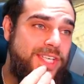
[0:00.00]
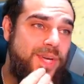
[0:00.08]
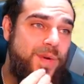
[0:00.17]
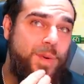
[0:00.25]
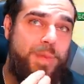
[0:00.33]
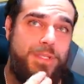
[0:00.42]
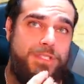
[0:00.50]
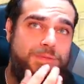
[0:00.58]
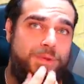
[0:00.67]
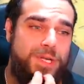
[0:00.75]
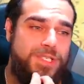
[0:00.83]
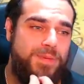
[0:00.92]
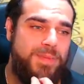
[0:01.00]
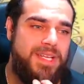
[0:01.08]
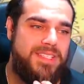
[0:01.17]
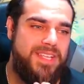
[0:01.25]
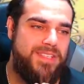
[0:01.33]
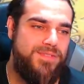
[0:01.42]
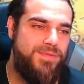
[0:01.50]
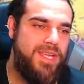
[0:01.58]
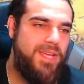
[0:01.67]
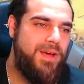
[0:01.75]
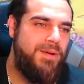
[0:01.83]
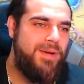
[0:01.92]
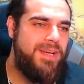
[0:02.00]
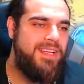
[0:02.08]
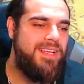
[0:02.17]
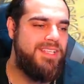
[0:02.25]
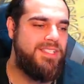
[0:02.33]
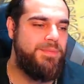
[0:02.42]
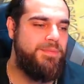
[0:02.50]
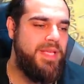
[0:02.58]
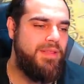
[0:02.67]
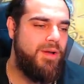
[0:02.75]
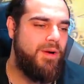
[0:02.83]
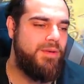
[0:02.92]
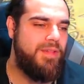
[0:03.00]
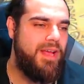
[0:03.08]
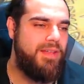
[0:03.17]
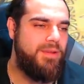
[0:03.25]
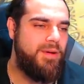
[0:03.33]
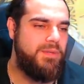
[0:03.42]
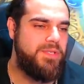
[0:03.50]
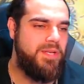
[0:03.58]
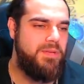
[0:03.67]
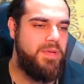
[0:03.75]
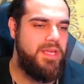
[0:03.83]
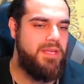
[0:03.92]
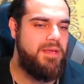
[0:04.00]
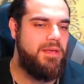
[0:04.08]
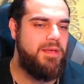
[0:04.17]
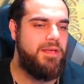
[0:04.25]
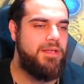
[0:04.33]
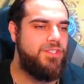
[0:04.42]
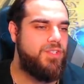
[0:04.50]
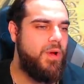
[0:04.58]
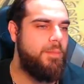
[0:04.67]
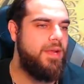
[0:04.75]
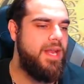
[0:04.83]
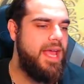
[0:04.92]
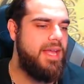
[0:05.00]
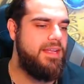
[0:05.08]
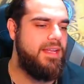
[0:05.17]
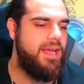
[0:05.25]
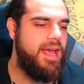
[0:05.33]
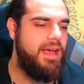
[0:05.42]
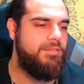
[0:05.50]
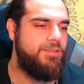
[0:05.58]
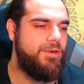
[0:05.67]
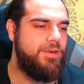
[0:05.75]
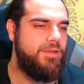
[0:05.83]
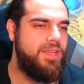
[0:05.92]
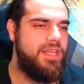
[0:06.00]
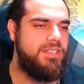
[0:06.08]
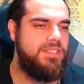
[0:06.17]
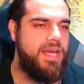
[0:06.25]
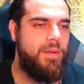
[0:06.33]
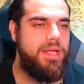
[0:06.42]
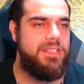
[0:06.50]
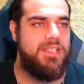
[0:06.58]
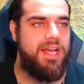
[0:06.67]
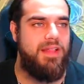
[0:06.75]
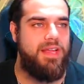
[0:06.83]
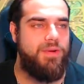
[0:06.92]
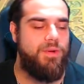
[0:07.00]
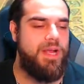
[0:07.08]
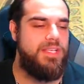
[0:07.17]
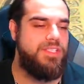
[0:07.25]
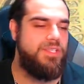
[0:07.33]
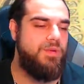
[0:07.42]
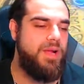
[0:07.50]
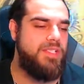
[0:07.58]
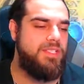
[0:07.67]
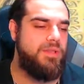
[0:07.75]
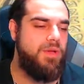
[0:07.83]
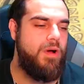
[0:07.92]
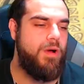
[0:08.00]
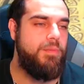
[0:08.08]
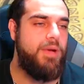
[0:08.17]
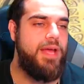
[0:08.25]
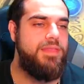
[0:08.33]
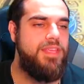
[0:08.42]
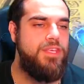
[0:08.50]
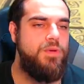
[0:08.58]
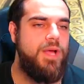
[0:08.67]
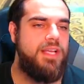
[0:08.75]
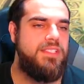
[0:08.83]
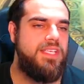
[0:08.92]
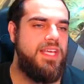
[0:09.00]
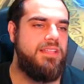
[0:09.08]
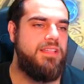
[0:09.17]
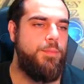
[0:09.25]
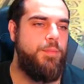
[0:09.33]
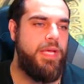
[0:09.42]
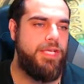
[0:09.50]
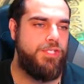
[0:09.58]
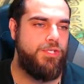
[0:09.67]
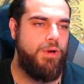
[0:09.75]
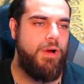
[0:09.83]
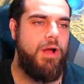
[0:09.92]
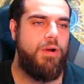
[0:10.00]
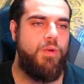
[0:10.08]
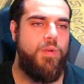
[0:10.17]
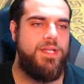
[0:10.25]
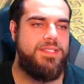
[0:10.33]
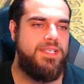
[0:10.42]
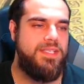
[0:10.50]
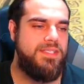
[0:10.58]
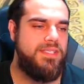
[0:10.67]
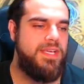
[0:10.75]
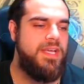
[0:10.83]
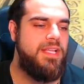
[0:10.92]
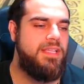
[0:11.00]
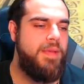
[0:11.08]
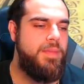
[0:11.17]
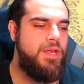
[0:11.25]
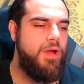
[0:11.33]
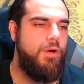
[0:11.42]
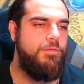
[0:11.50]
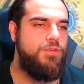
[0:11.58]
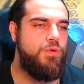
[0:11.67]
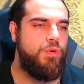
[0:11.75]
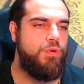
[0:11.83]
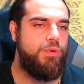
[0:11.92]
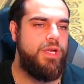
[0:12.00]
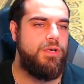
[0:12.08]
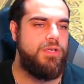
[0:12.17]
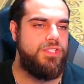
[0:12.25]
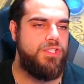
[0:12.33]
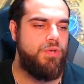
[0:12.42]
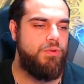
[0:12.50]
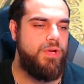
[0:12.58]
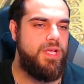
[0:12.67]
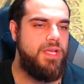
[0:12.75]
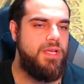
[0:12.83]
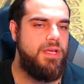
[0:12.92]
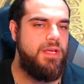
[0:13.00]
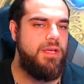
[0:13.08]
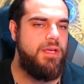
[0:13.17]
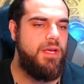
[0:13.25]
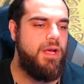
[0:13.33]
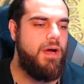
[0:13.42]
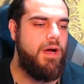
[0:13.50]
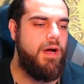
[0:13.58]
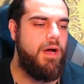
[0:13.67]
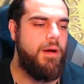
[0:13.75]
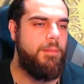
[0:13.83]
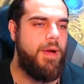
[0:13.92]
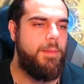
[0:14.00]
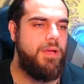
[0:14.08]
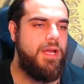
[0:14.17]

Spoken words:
we're pushing 42 minutes on this video. It's a bit longer than I thought it was going to be. So I'm going to end it after this. That way it's not like crazy long. But I think you guys get the picture on Quintis. Let me know if you agree or disagree. I'm going to